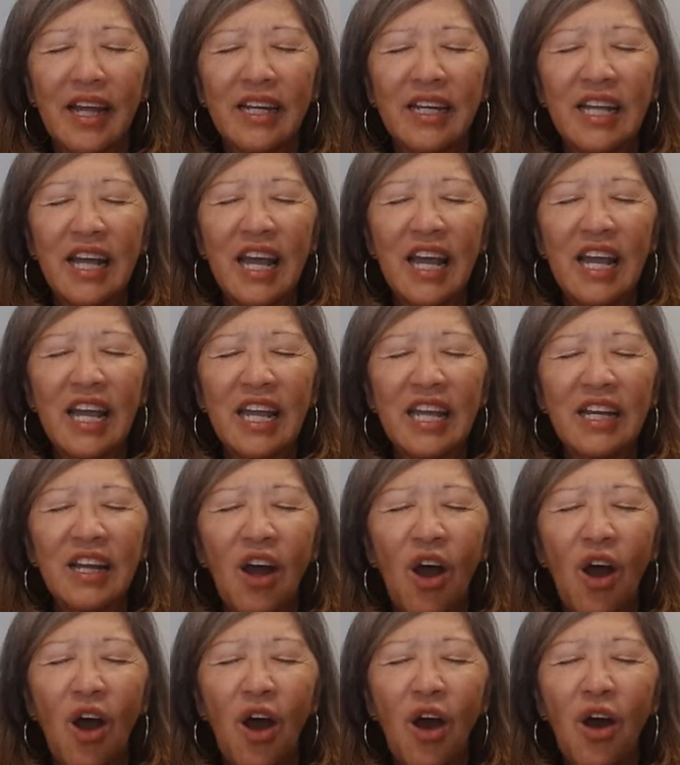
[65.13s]
And
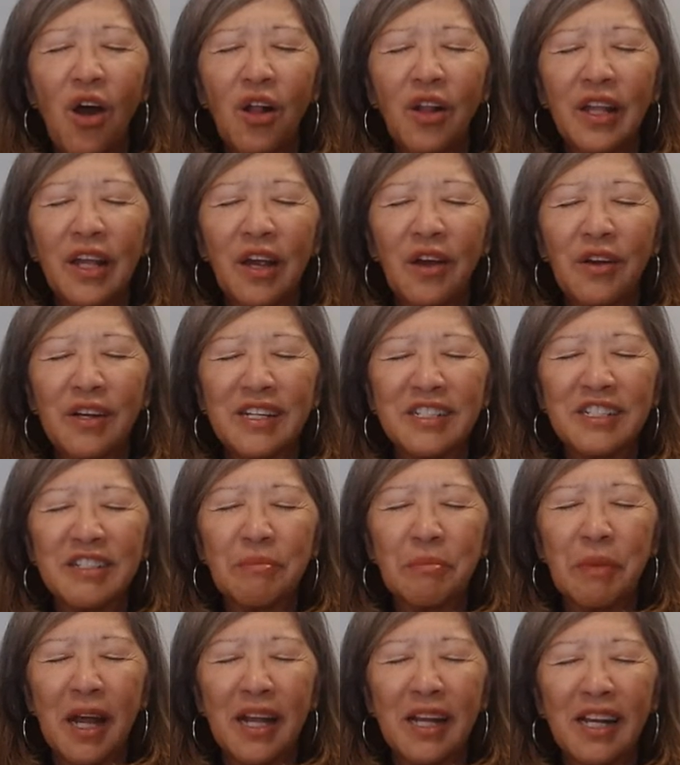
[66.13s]
in all
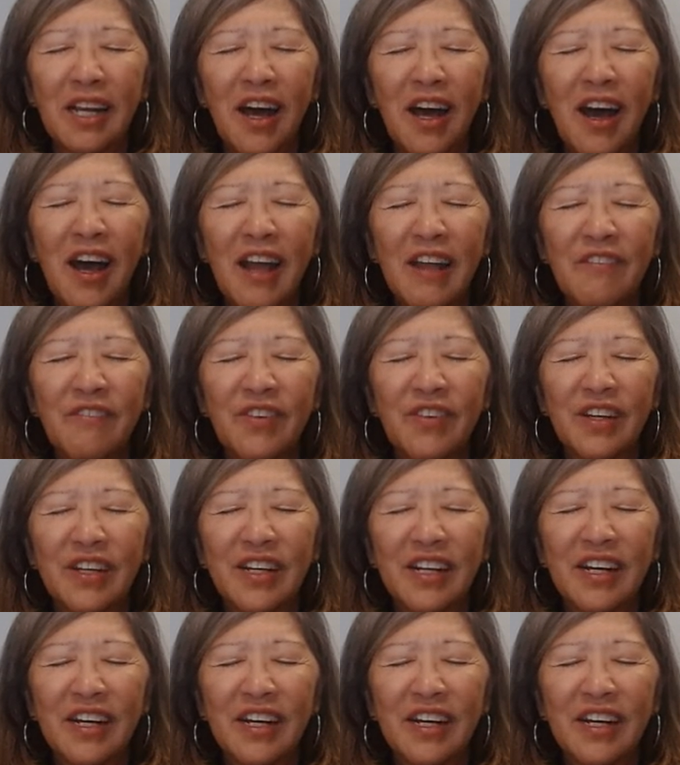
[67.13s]
areas of my life,